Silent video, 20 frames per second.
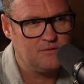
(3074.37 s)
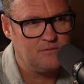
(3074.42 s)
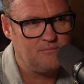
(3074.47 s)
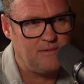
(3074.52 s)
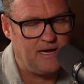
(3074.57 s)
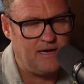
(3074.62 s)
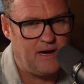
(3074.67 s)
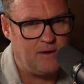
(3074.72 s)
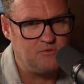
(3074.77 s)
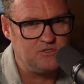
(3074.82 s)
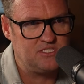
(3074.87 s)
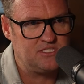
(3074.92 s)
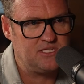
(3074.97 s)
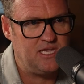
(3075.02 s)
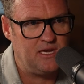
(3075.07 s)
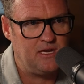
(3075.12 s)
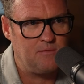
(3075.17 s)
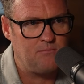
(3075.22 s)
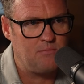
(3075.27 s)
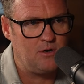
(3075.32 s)
I was
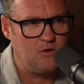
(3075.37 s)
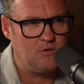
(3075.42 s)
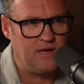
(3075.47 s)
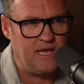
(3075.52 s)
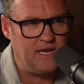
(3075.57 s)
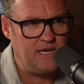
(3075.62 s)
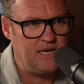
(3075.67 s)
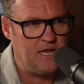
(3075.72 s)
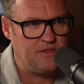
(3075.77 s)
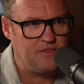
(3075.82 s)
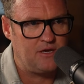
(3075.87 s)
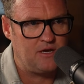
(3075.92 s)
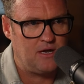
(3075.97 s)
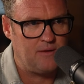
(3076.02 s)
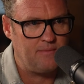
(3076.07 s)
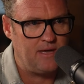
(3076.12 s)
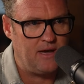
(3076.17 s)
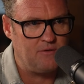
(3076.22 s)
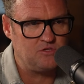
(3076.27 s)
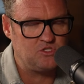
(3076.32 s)
skin and bone. I had nothing
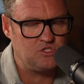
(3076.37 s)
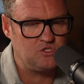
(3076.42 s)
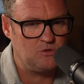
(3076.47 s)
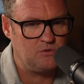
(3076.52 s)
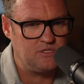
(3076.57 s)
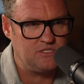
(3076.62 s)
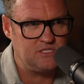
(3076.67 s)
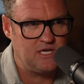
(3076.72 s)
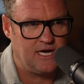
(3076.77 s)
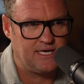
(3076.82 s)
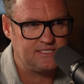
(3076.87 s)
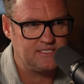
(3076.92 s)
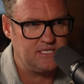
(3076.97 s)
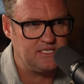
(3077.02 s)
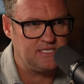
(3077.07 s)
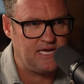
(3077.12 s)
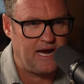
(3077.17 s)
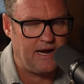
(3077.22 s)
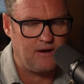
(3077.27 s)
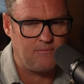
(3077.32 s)
on me. I was so
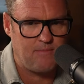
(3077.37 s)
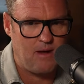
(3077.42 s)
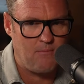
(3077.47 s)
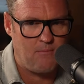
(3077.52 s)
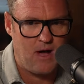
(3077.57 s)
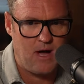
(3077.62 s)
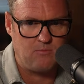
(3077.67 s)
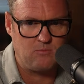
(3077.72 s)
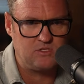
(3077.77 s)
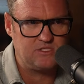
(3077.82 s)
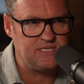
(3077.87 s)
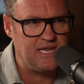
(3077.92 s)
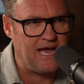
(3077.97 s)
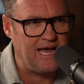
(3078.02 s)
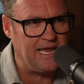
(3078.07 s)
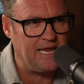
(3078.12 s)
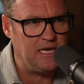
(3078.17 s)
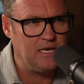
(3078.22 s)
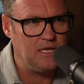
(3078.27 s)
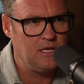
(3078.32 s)
exhausted, tired. My mom was
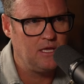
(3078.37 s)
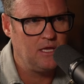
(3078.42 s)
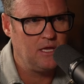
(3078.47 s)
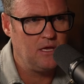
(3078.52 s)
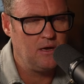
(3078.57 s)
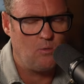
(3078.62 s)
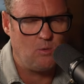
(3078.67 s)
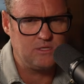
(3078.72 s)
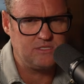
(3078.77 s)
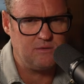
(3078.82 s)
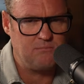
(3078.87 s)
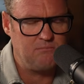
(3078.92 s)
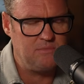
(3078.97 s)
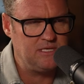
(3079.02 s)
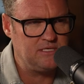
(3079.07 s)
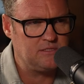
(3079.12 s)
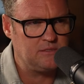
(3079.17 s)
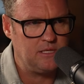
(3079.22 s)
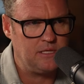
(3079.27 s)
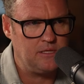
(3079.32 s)
dying. I wasn't
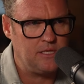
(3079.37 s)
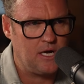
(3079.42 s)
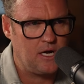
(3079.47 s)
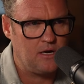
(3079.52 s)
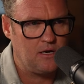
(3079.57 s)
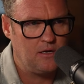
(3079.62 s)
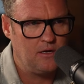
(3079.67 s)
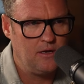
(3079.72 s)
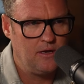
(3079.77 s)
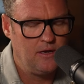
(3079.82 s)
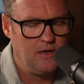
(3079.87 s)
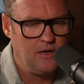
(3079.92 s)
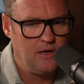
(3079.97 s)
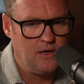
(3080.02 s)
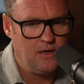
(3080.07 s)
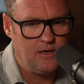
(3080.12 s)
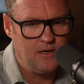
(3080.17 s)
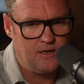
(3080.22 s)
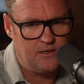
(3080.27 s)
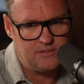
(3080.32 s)
mentally there.
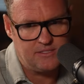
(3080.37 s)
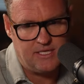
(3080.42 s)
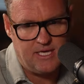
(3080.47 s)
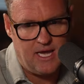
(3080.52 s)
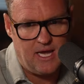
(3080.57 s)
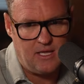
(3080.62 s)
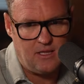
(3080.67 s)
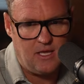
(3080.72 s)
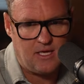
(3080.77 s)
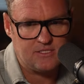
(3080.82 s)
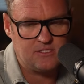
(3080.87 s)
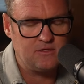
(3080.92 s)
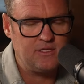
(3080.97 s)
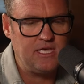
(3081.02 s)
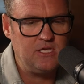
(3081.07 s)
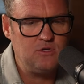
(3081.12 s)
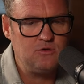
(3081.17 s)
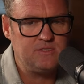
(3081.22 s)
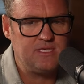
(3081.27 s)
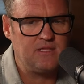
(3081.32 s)
And I was like, yeah, I lost it. They
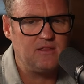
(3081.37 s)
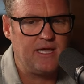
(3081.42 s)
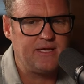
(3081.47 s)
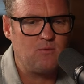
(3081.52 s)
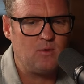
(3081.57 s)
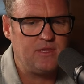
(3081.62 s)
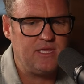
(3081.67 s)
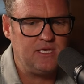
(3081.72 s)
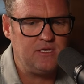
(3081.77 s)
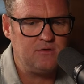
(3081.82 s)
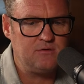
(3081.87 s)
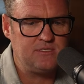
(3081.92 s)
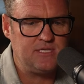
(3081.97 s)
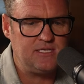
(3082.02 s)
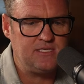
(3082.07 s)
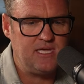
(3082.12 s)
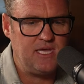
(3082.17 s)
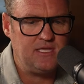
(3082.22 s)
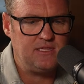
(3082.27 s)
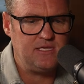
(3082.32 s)
use it. Like what they do is
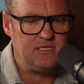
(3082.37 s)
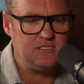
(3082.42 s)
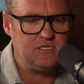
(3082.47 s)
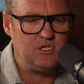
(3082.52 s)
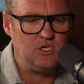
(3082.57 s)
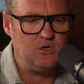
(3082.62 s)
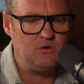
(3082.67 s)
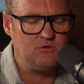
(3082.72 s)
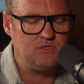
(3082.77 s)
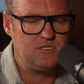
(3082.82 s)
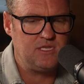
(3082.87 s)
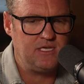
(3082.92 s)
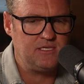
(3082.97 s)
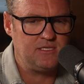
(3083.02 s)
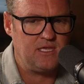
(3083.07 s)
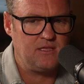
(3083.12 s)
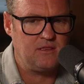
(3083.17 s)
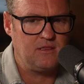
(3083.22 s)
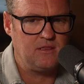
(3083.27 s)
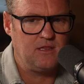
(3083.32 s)
they take these huge
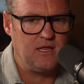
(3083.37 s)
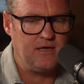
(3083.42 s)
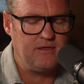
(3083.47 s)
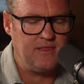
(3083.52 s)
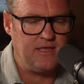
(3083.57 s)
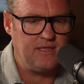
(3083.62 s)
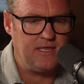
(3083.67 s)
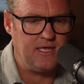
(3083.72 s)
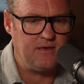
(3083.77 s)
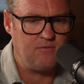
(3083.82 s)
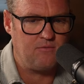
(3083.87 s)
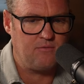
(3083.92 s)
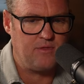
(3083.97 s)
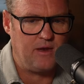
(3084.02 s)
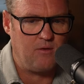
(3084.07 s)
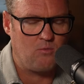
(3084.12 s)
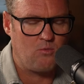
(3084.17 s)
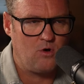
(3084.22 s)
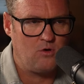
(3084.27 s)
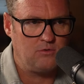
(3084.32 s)
things and then
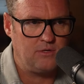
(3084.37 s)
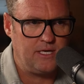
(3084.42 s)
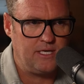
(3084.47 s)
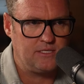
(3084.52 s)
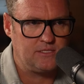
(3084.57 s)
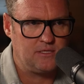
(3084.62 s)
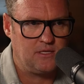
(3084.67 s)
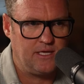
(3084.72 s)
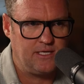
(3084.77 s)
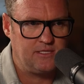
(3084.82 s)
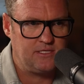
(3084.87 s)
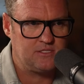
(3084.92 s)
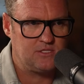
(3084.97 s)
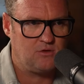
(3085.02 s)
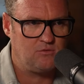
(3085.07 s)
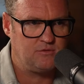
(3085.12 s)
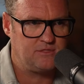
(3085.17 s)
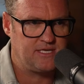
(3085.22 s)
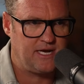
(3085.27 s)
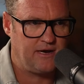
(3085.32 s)
they roll it into like this
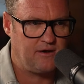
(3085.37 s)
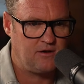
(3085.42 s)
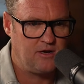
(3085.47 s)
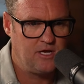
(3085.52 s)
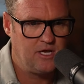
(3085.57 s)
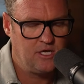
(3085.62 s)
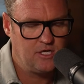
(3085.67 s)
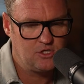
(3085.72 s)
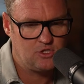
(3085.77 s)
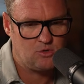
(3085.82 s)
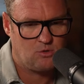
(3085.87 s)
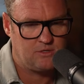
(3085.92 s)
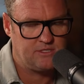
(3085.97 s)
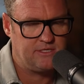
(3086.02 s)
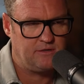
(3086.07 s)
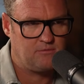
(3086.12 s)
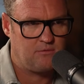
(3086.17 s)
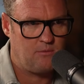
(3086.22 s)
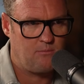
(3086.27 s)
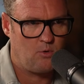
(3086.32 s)
whole entire short
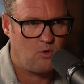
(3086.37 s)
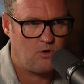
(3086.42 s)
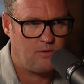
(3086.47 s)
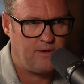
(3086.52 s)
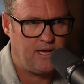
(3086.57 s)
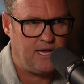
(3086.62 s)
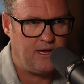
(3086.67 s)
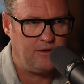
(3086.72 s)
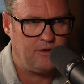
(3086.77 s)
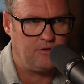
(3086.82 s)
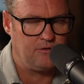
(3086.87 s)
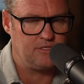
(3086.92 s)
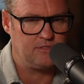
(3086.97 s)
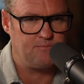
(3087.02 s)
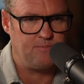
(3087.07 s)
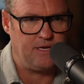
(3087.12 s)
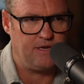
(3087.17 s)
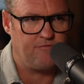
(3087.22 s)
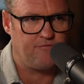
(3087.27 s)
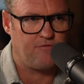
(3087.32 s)
sale report about how you're this
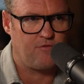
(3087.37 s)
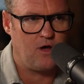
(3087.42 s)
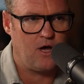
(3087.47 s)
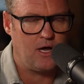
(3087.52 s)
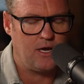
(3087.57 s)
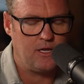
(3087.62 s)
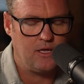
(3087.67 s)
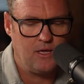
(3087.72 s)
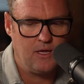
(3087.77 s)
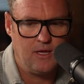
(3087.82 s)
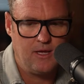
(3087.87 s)
big fraud.